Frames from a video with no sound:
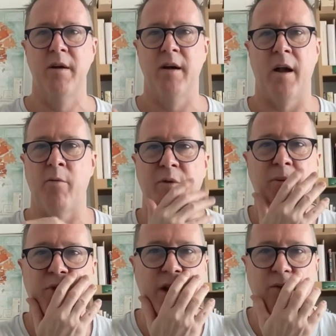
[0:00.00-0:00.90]
And I was
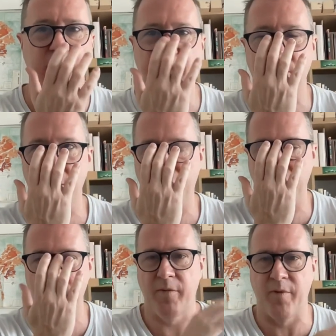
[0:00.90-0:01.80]
obsessed with it
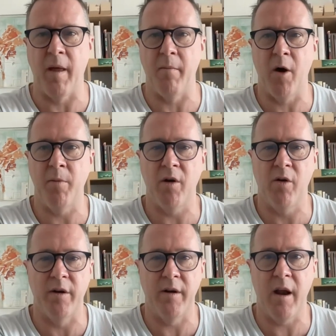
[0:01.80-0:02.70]
from that moment
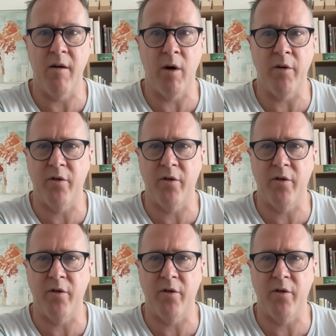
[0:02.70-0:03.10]
on. And then when